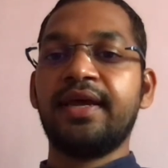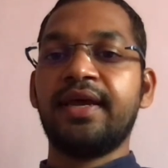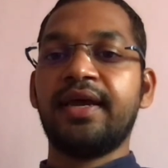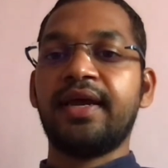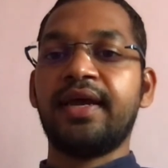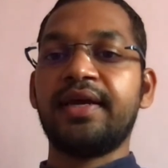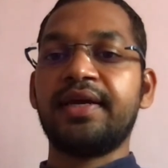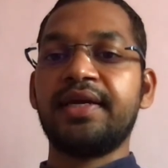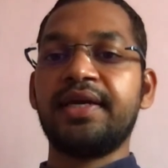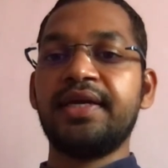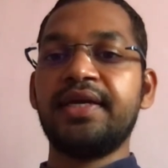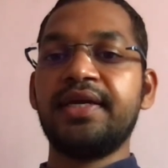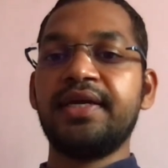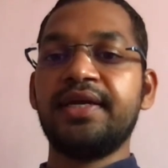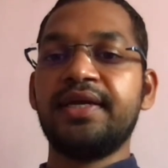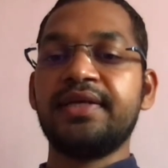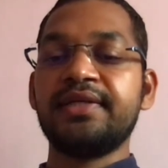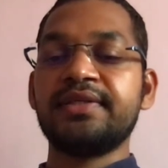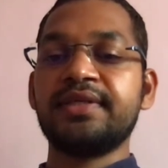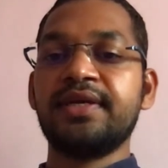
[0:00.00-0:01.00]
and it
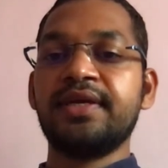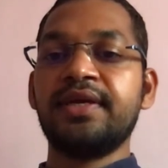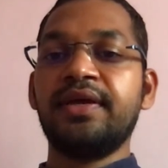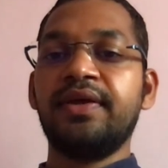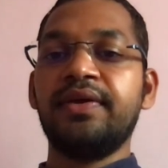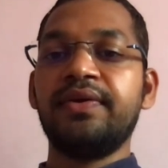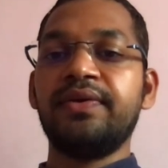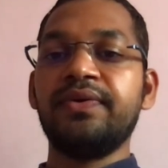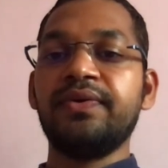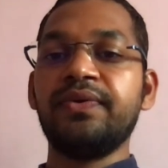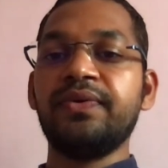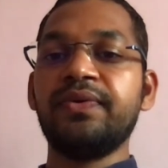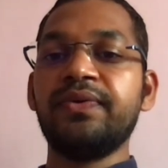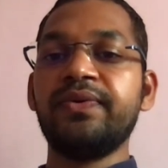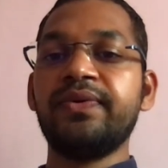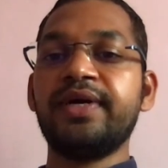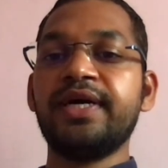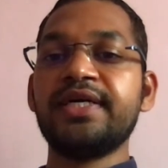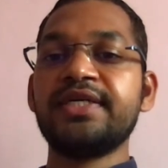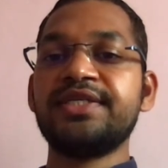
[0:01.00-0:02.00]
is
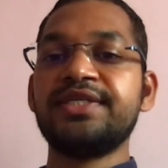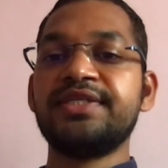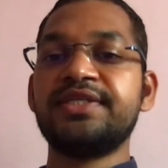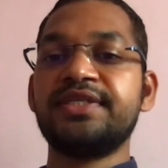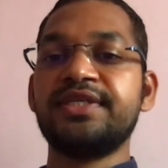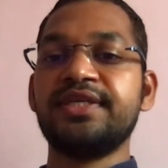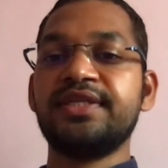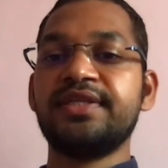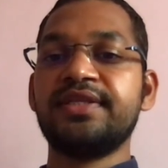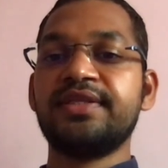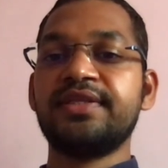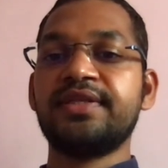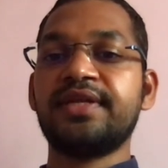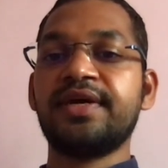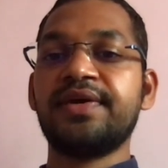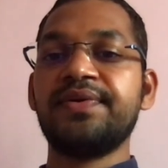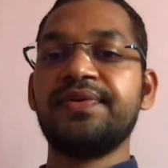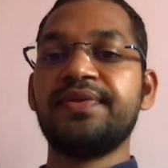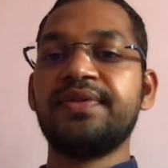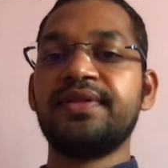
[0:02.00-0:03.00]

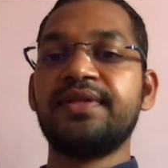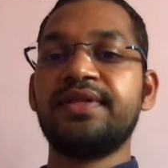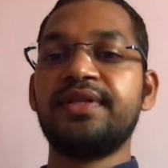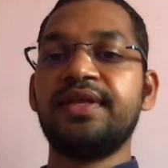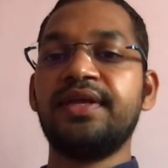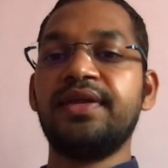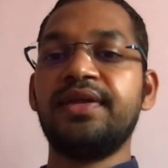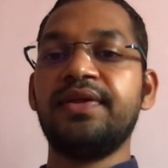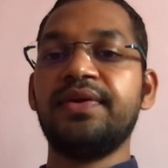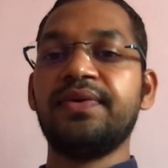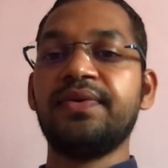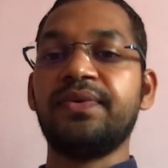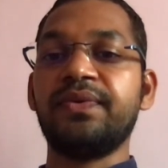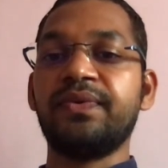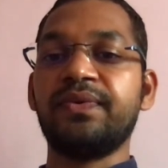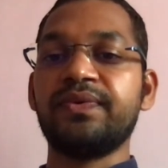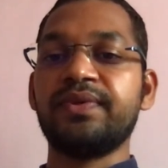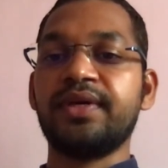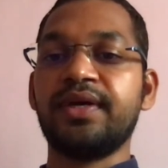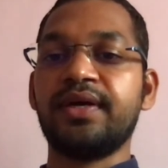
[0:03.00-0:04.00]
yogaschittarutti
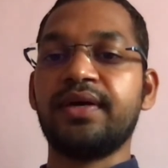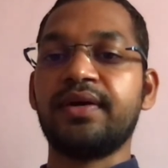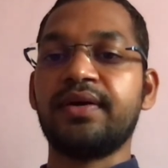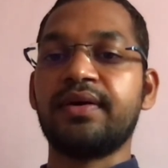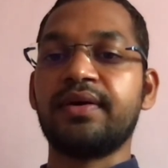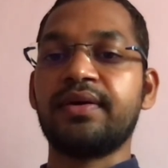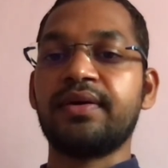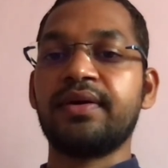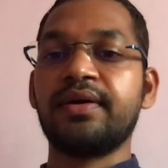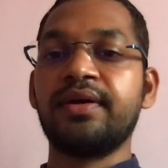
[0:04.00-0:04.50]
nirodha.